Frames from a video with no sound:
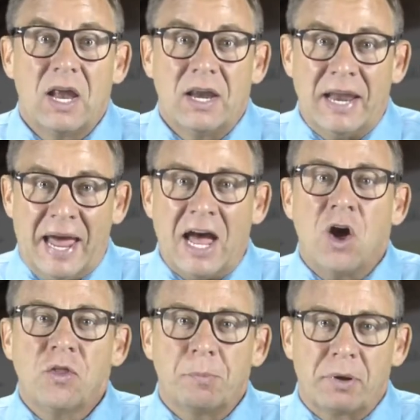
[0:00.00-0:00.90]

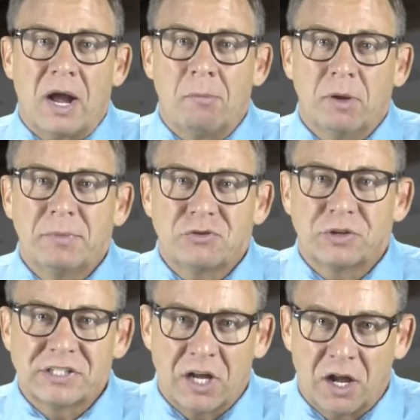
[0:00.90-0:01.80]
Now the problem is
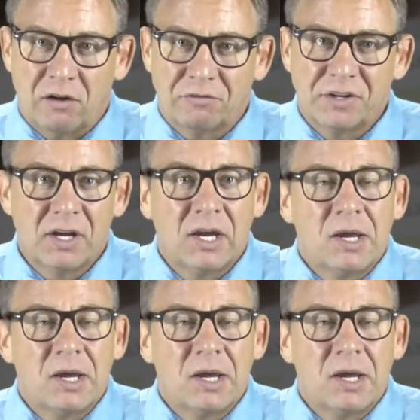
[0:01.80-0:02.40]
resolved